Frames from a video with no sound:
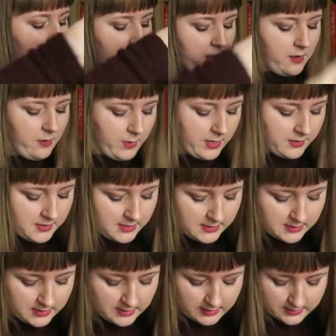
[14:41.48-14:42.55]
Whereas
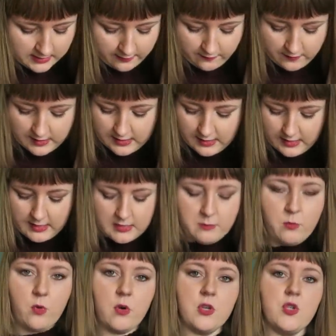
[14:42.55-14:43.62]
this thing definitely
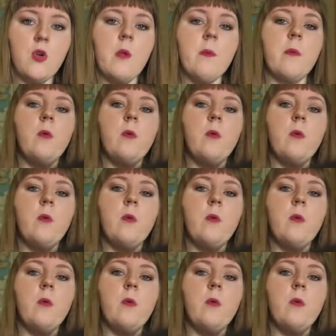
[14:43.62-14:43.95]
has more shawl